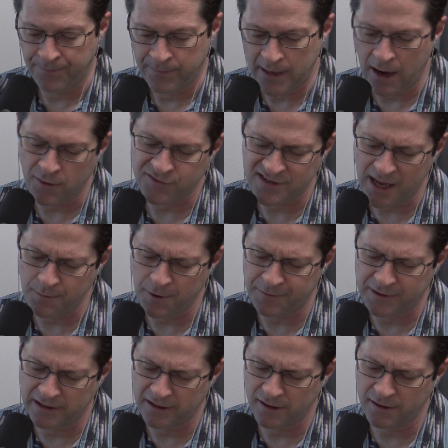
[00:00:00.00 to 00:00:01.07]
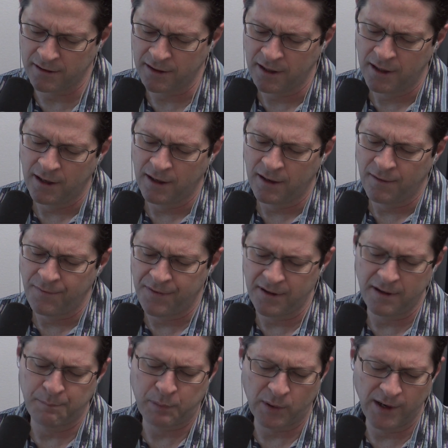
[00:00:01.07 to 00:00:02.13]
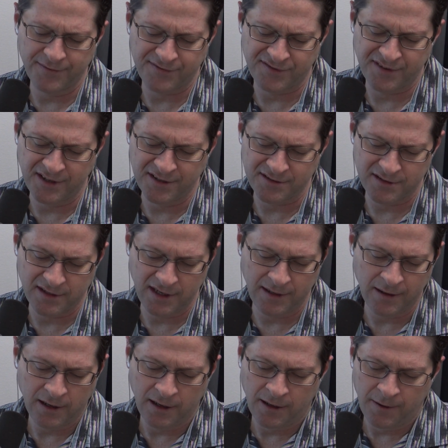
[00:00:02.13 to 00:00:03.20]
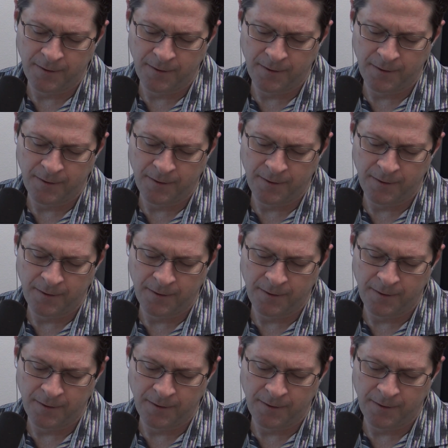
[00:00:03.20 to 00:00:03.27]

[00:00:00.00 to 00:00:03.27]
Now, said with the little, the parentheses, the